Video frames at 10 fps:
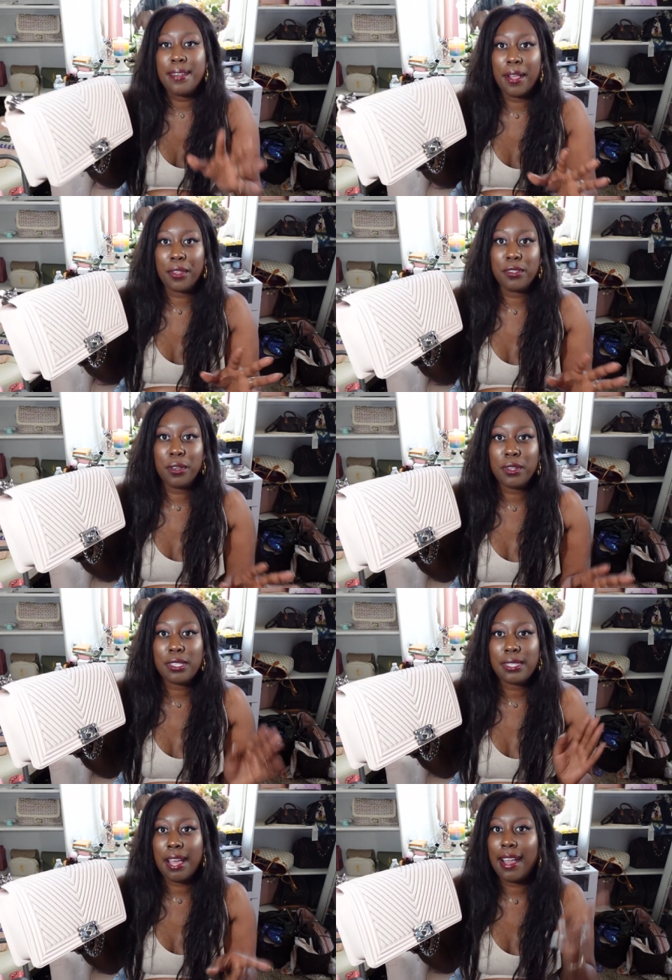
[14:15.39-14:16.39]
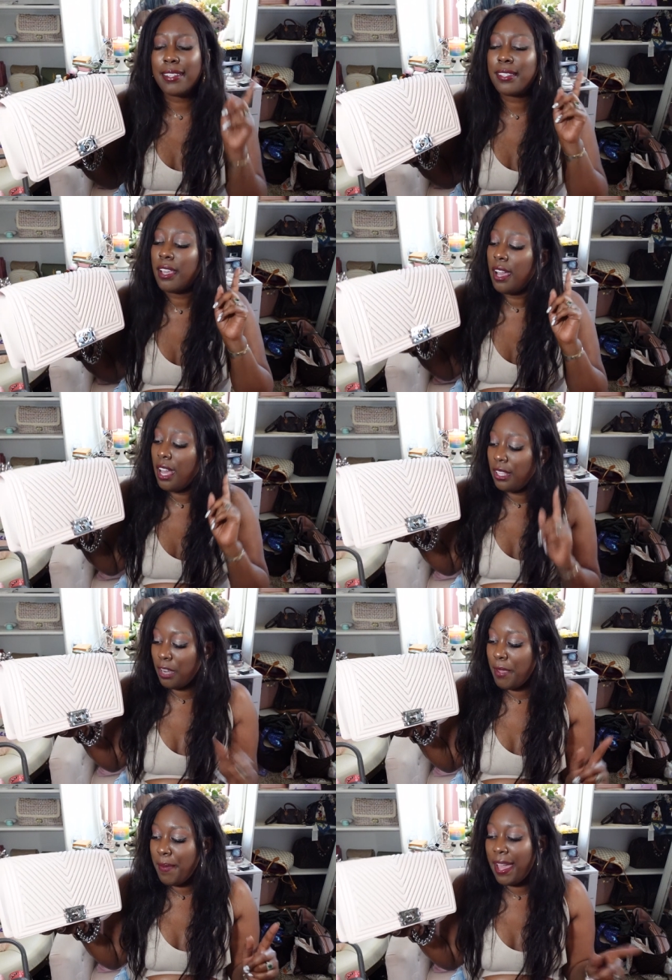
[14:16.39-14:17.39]
Now, you'll notice that a
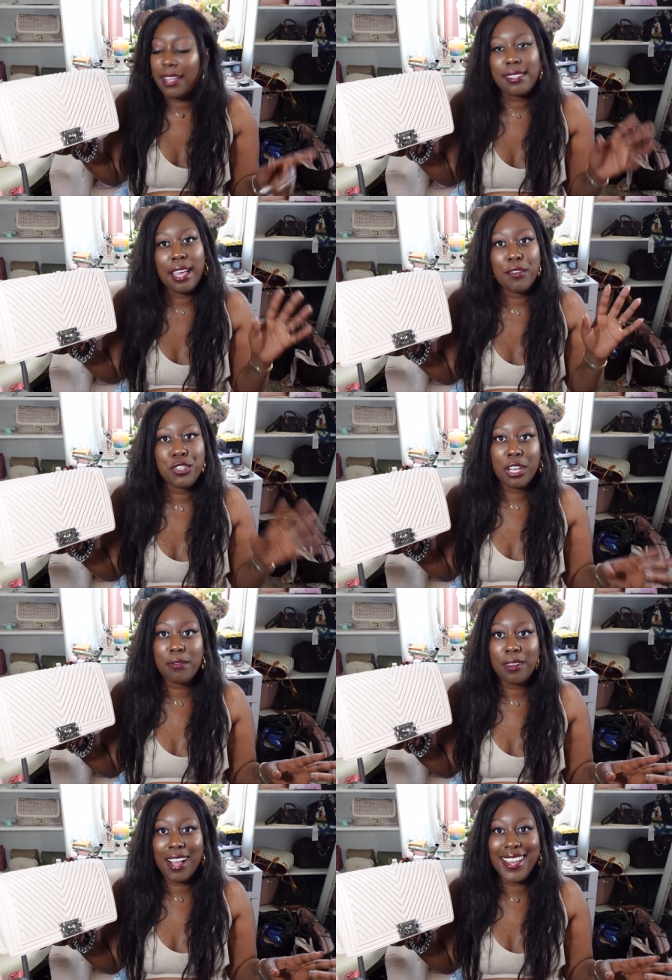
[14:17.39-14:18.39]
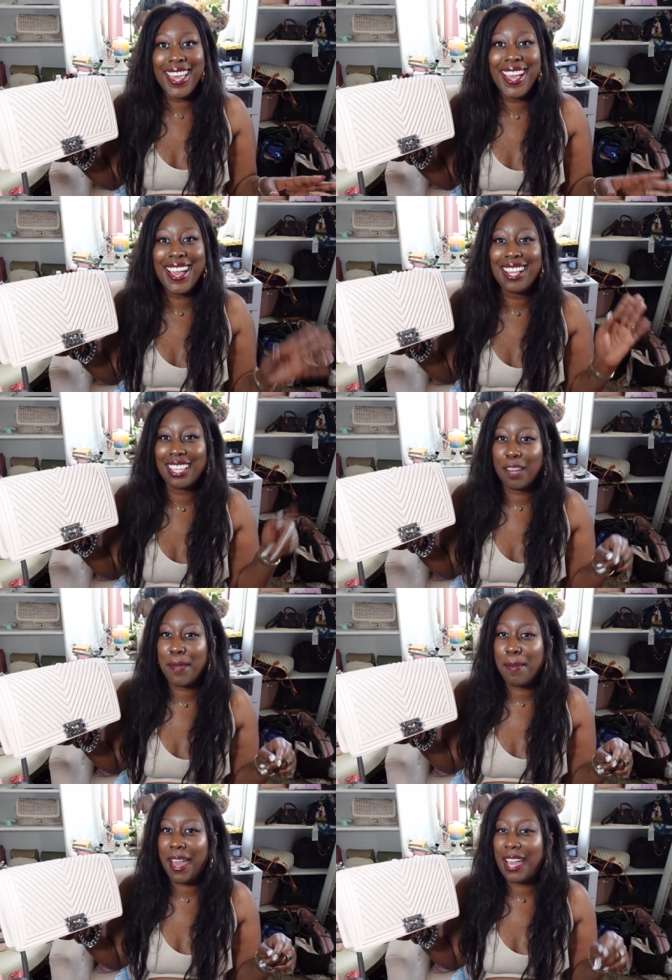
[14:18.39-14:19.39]
lot of my bags have chevron. A lot of
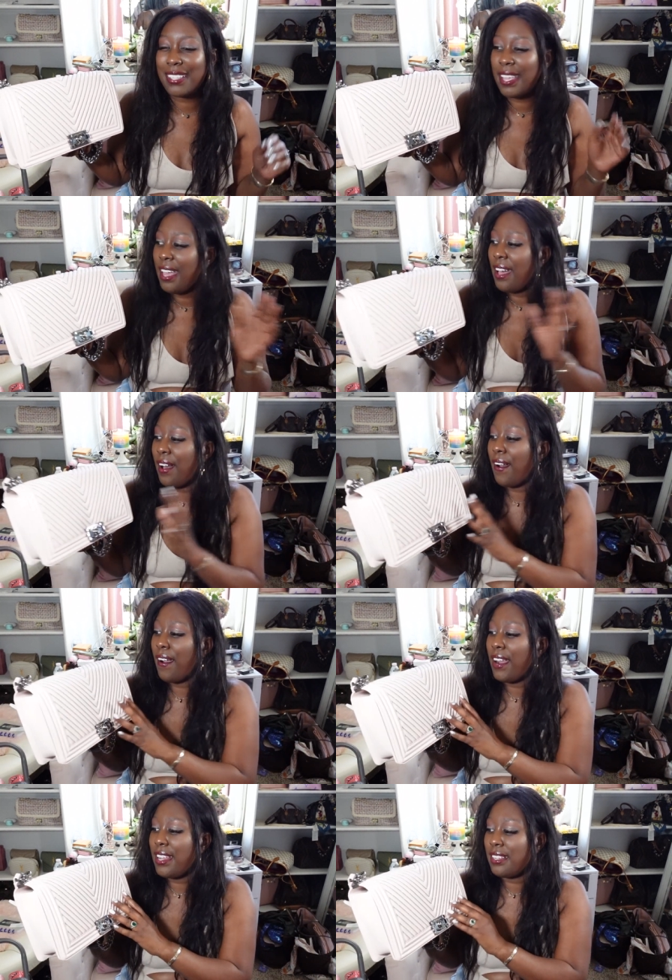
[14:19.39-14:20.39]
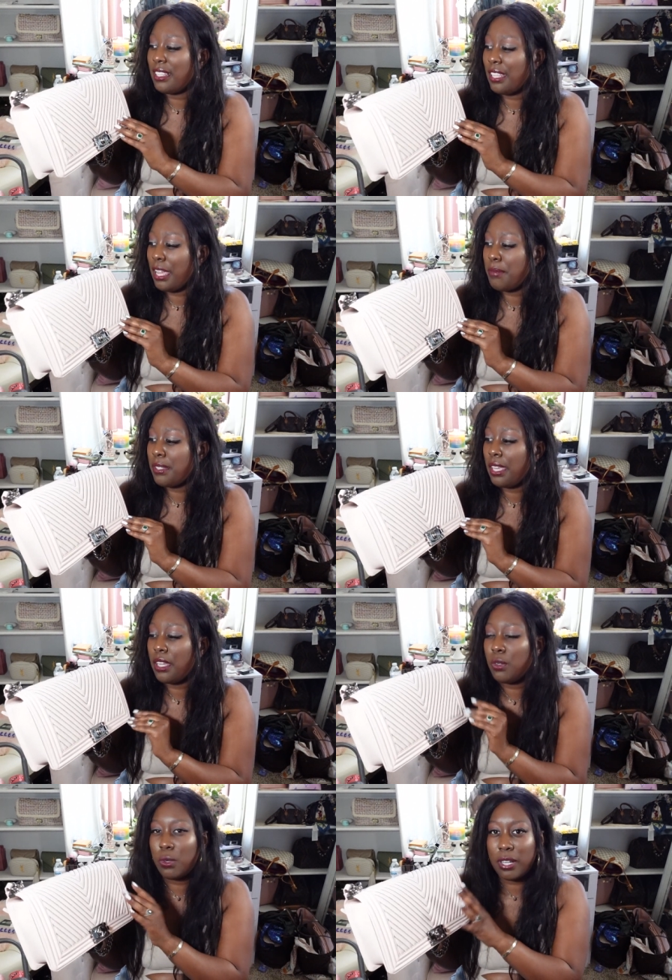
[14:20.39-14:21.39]
my bags are in a
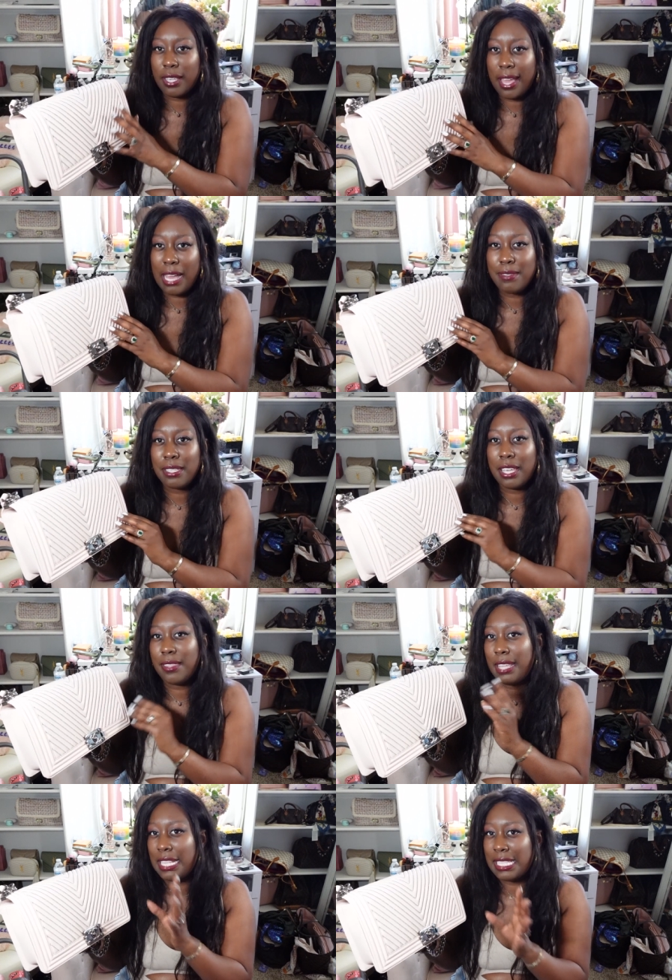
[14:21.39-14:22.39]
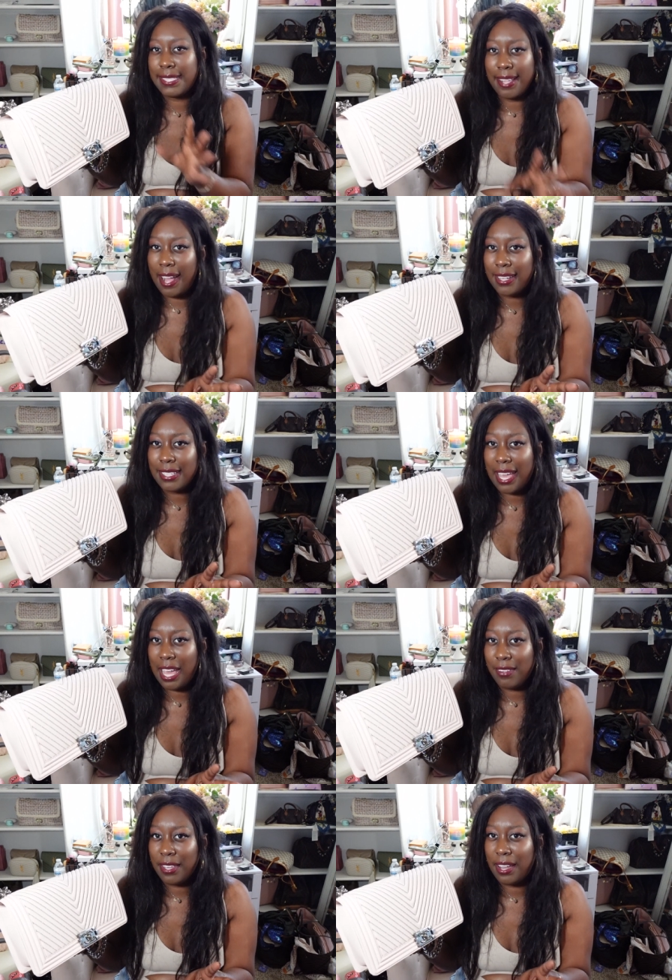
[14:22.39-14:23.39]
lambskin or a calfskin. That's not
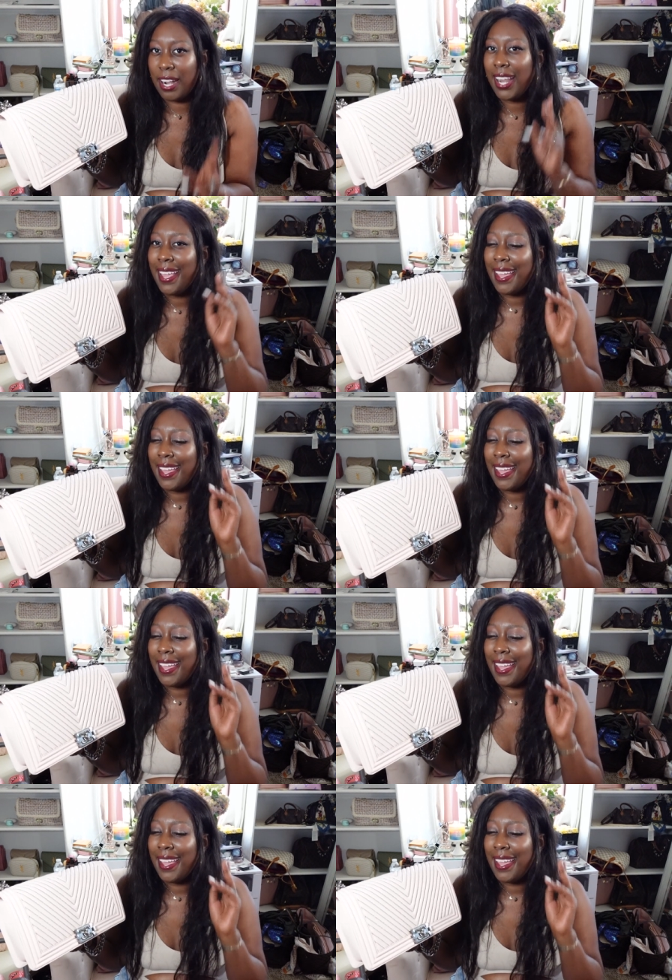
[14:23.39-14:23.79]
caviar.